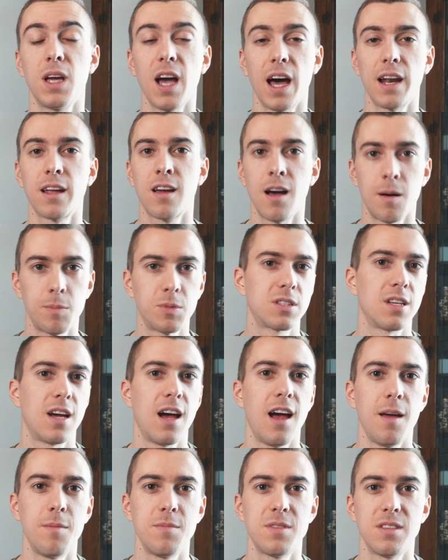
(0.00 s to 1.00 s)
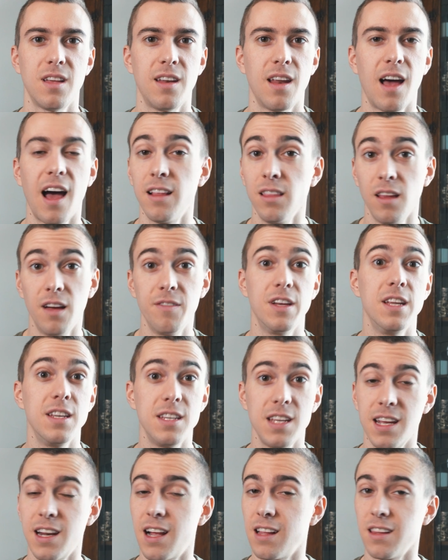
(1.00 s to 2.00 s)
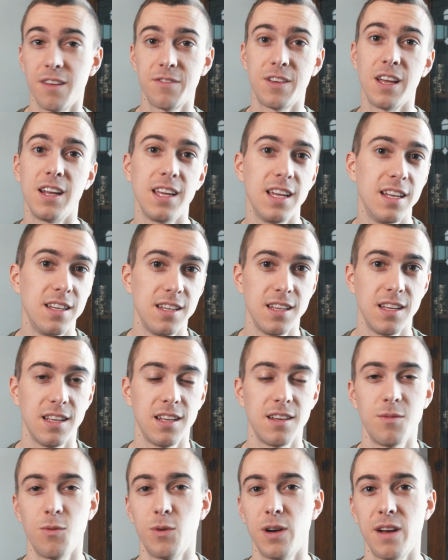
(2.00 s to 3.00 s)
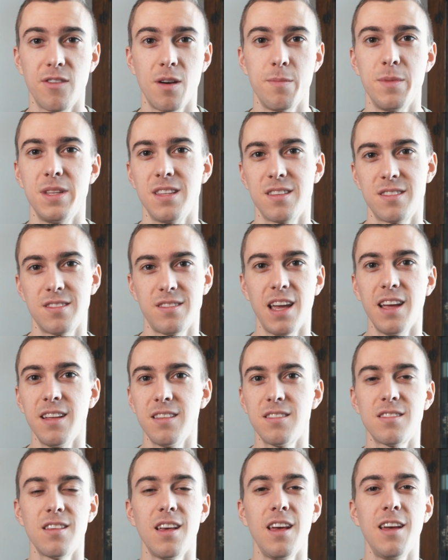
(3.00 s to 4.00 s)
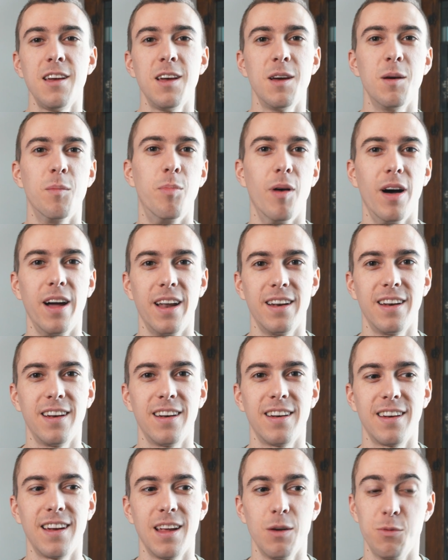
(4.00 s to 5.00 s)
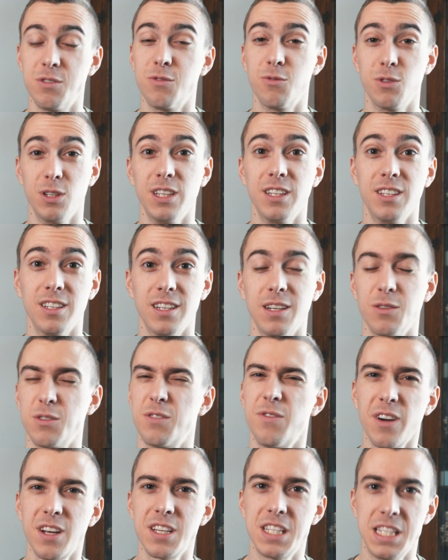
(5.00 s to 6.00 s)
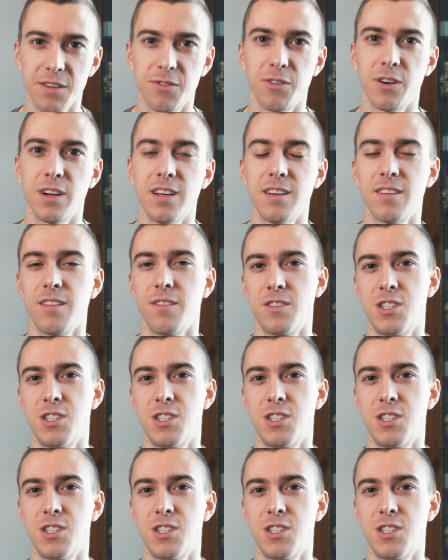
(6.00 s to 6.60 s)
got a couple times, and I love Indian. I love getting Indian whenever I'm in the States, but it was really good. It was very different, the